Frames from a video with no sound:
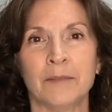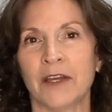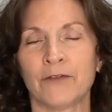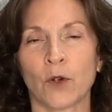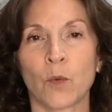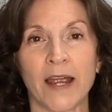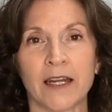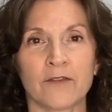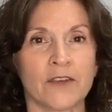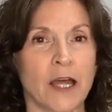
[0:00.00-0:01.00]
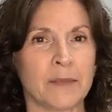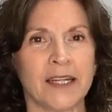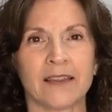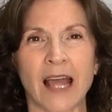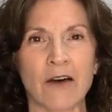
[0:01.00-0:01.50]
If you're waiting for them to
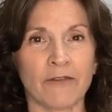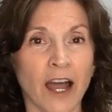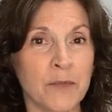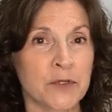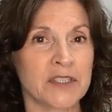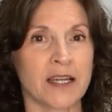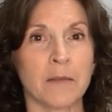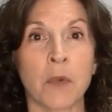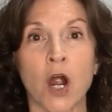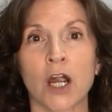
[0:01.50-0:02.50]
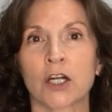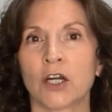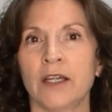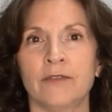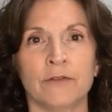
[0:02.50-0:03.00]
hit that 5% mark
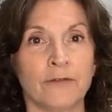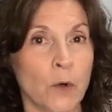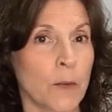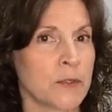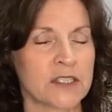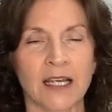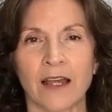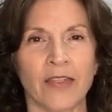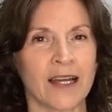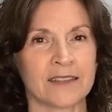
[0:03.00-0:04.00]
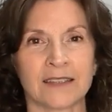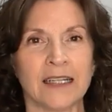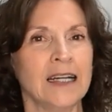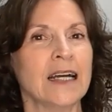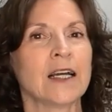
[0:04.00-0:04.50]
or even 4%, that's
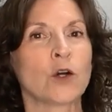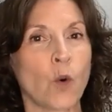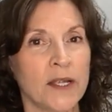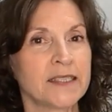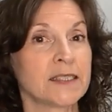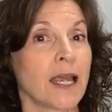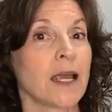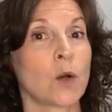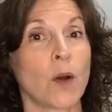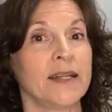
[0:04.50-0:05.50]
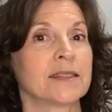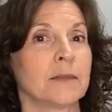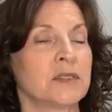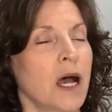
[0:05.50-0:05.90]
going to take quite some